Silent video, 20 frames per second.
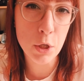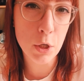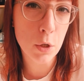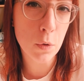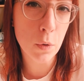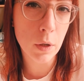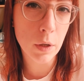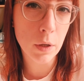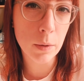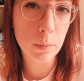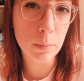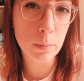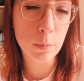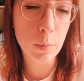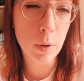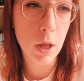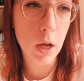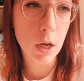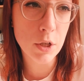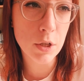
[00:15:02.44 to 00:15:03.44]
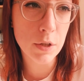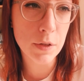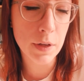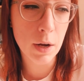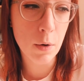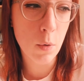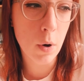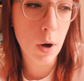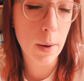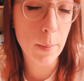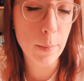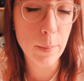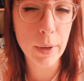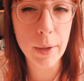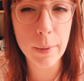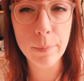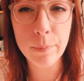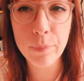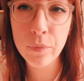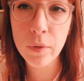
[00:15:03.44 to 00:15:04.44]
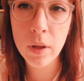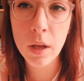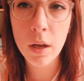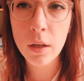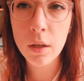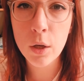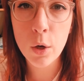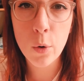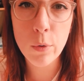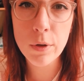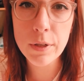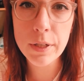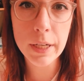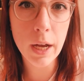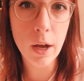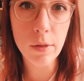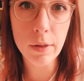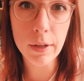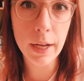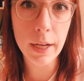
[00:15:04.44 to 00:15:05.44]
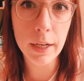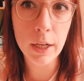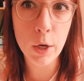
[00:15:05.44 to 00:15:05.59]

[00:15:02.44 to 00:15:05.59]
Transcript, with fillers: newer plush as I want, but we'll see how the day